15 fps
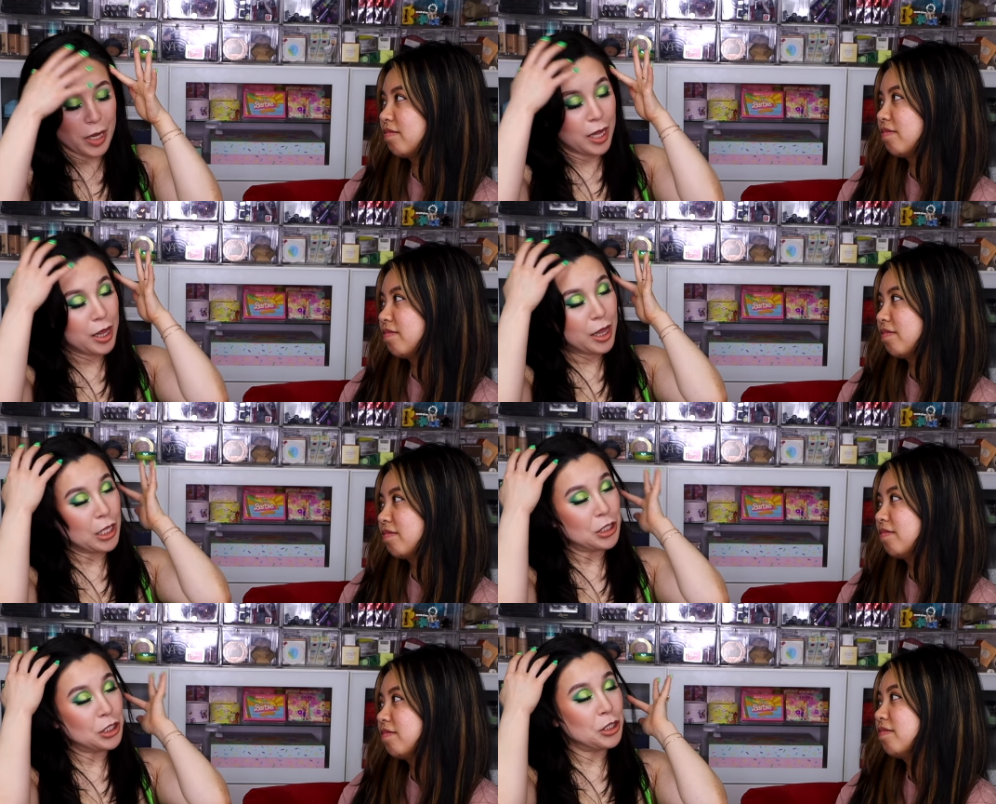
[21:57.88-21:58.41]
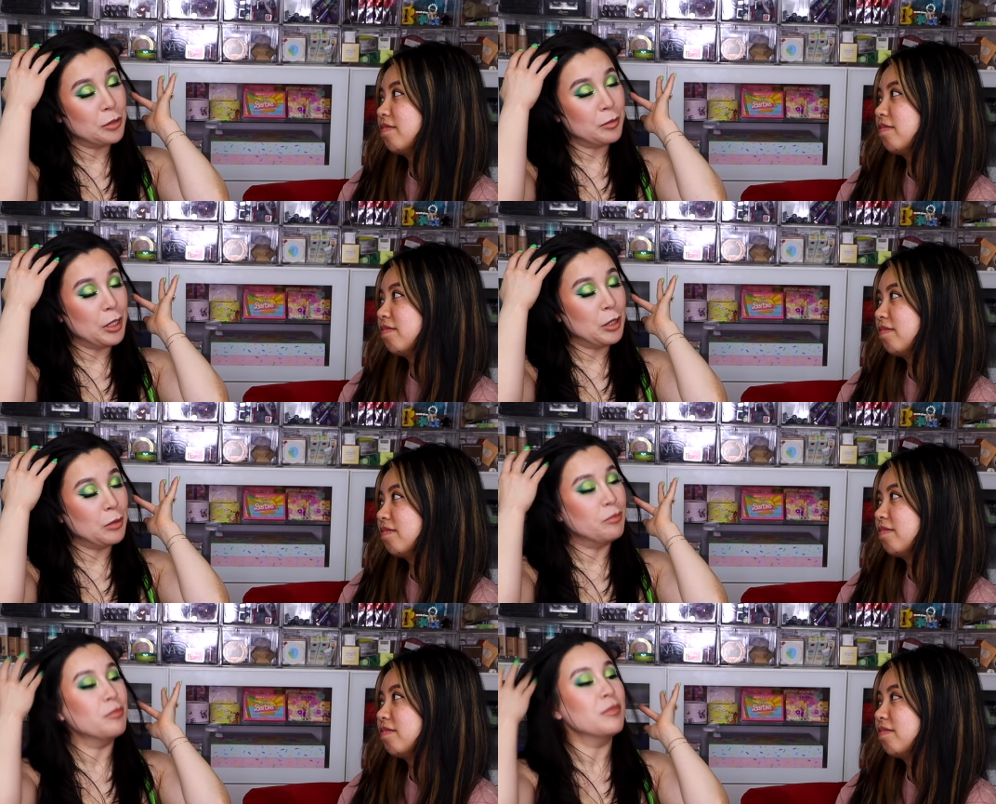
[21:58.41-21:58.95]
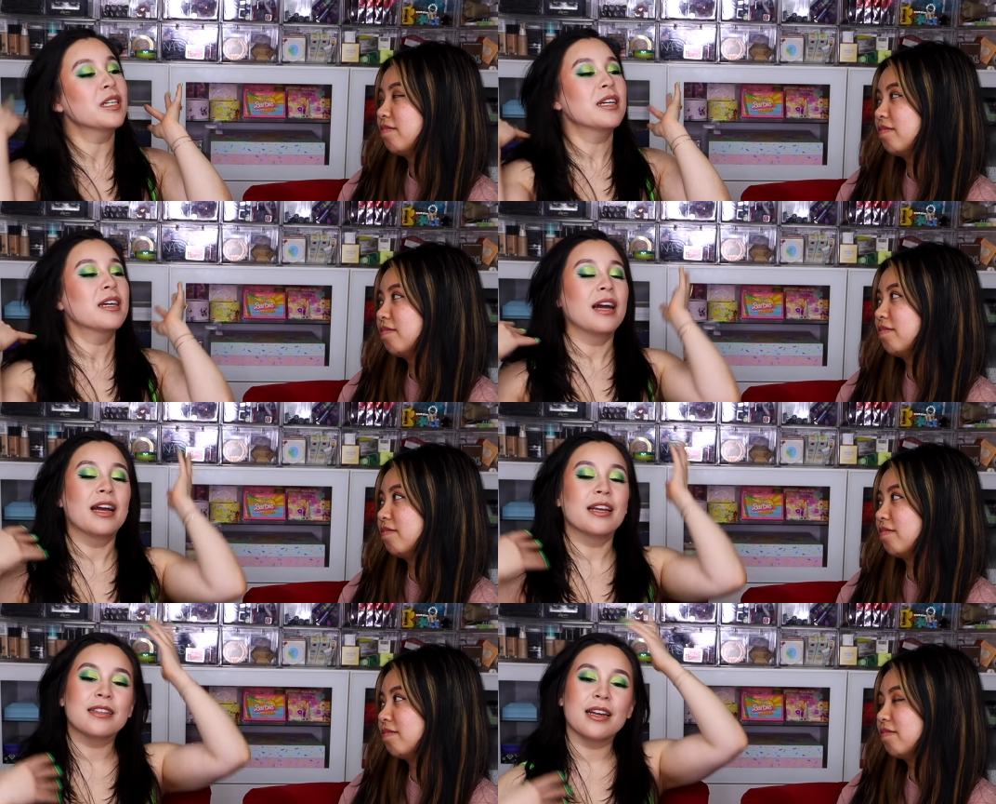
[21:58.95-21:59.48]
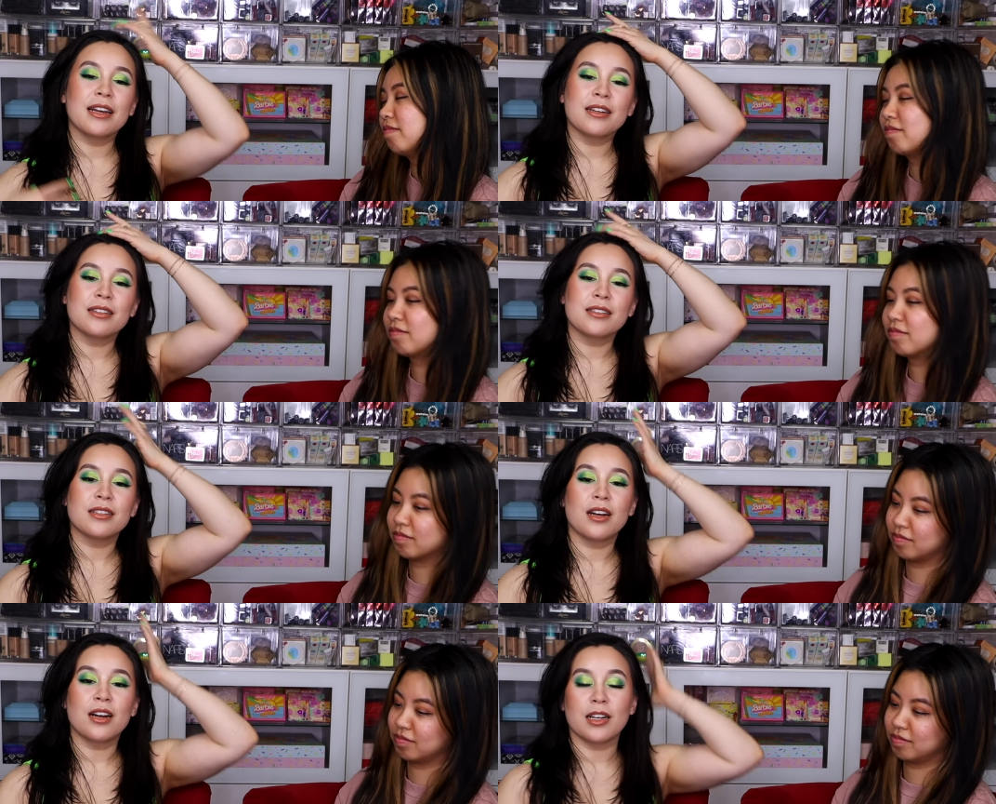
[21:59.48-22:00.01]
Speaker 1: That's just me. Mm-hmm. As I
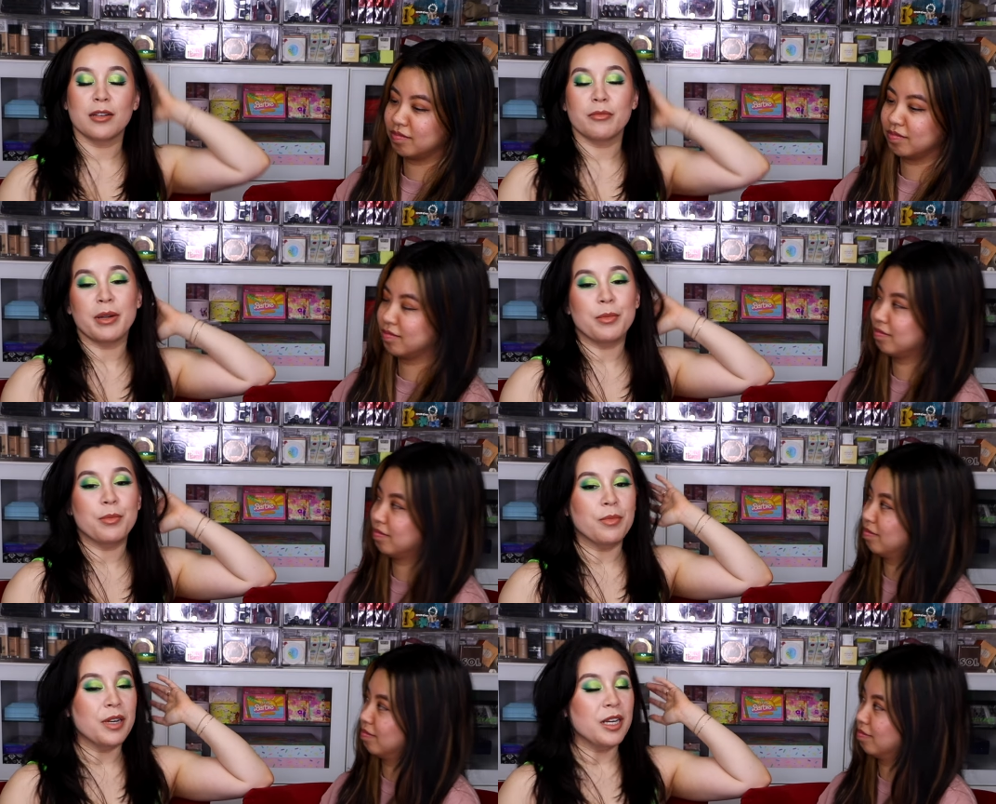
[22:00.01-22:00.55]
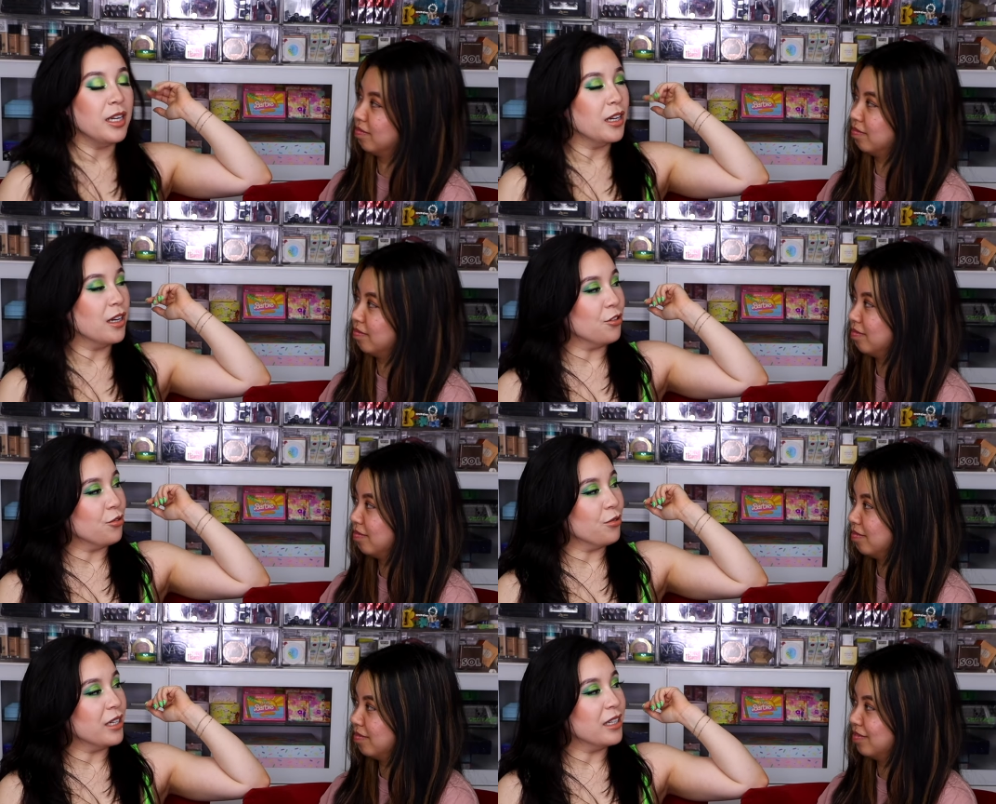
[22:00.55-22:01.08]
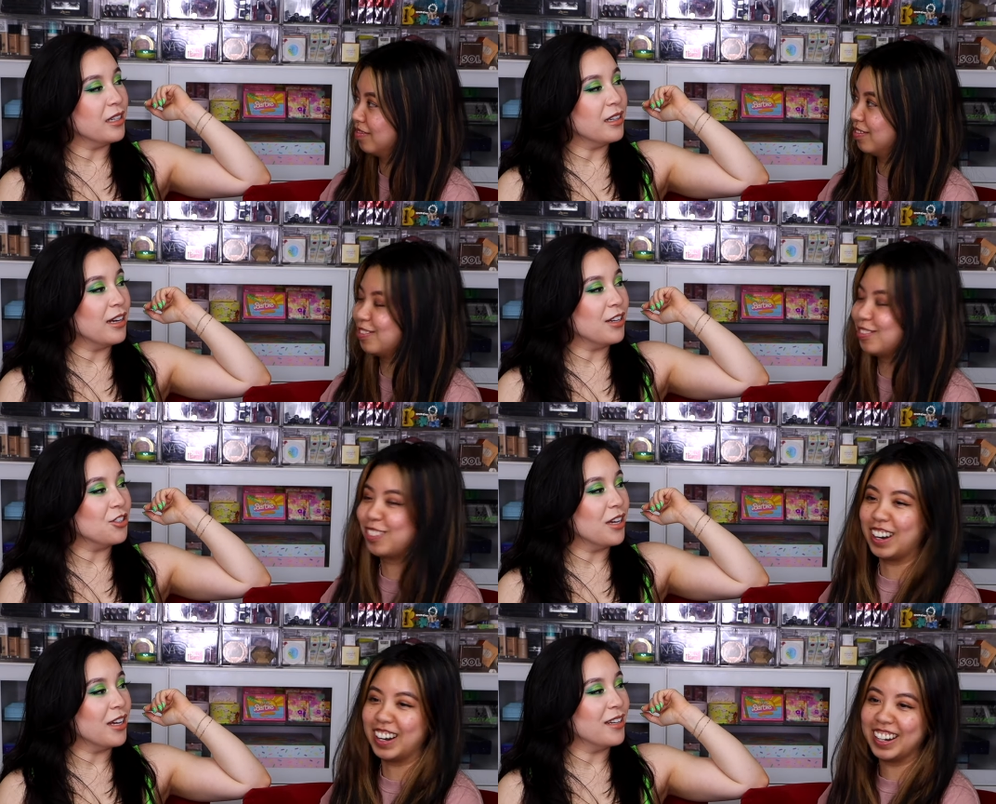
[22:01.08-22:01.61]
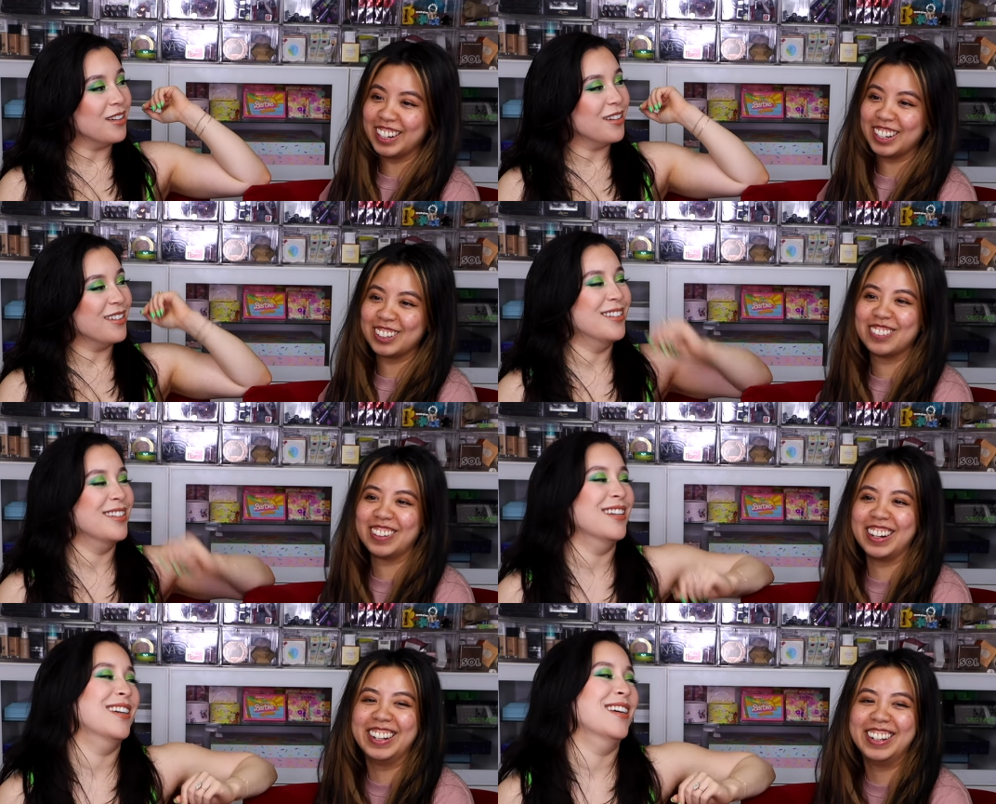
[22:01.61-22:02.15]
talk in my neon green
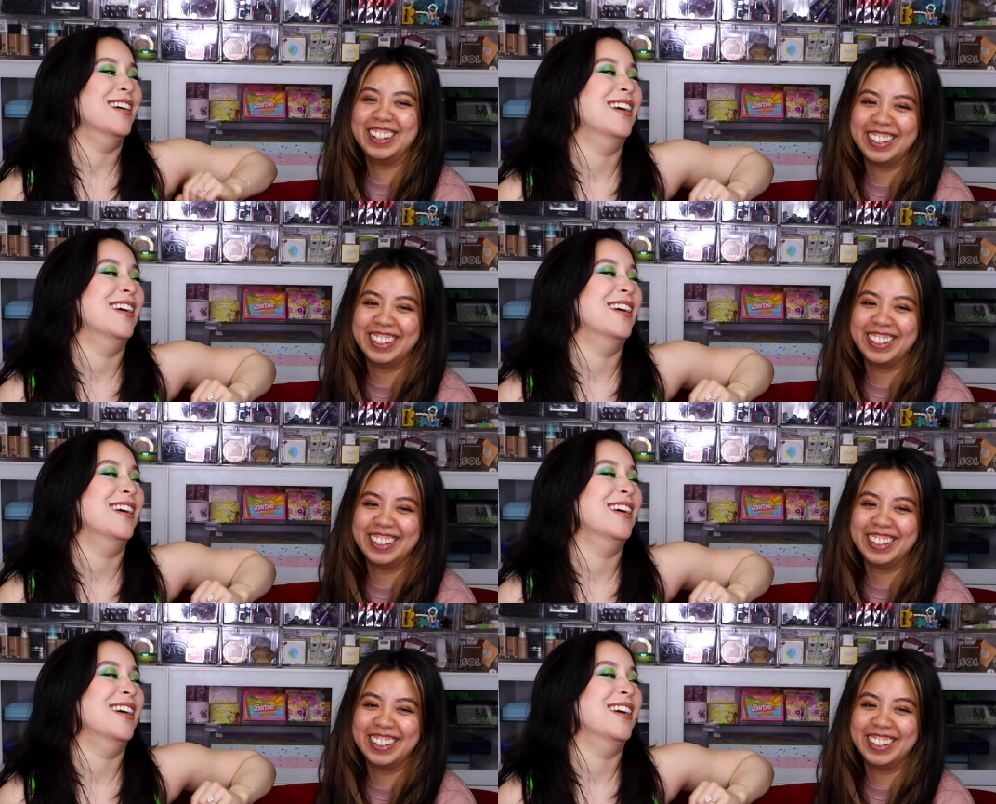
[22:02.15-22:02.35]
eyeshadow, right,